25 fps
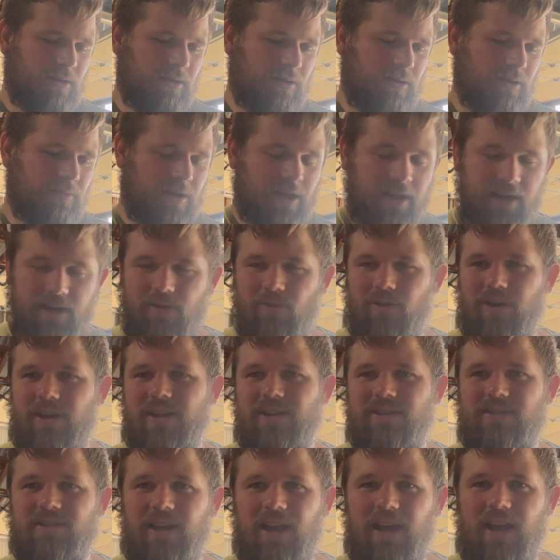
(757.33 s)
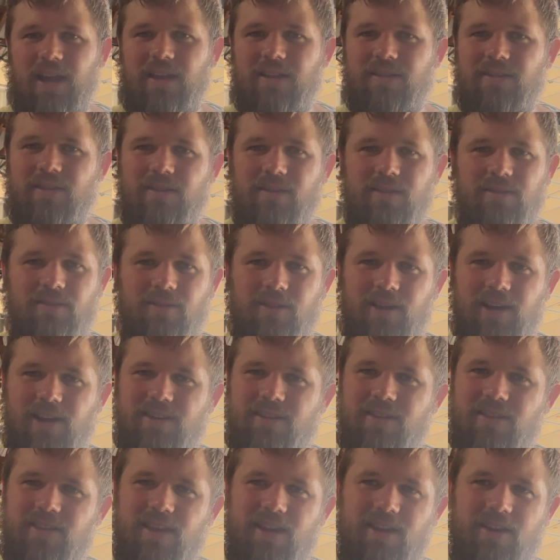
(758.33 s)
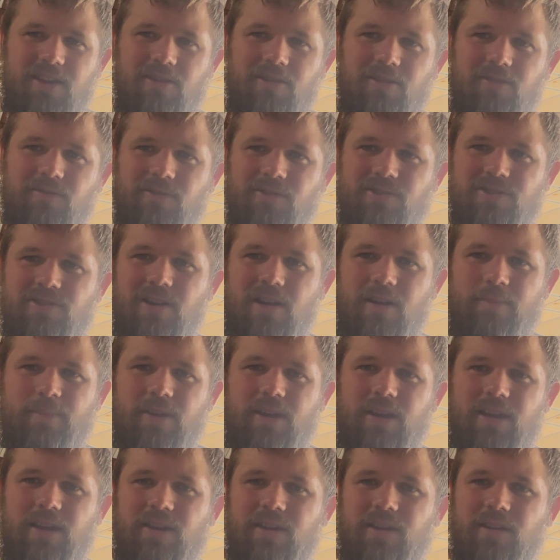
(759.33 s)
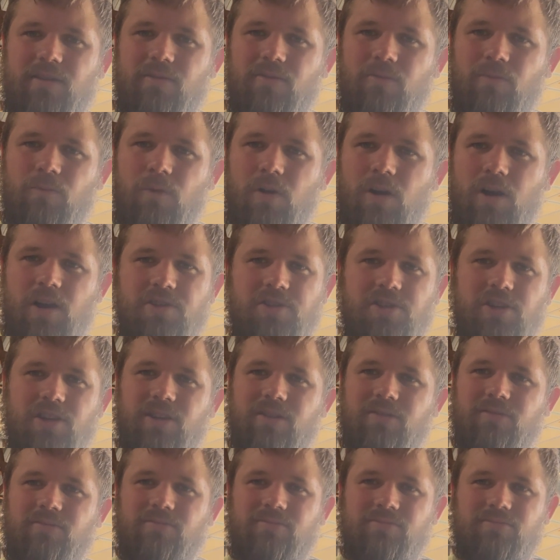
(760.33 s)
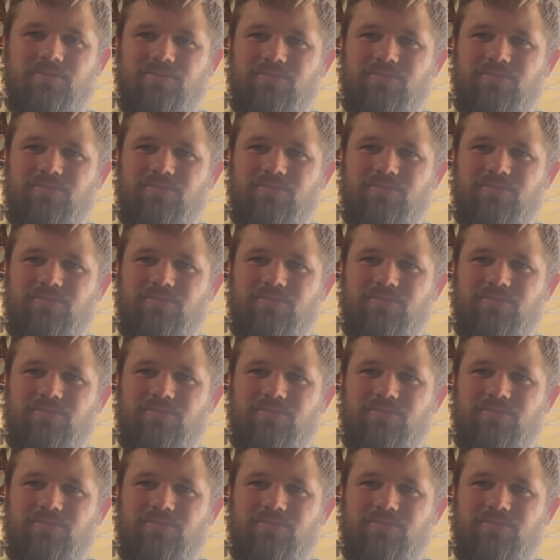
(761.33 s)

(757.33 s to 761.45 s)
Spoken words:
But anyways, I'd like to thank y'all for stopping in and watching,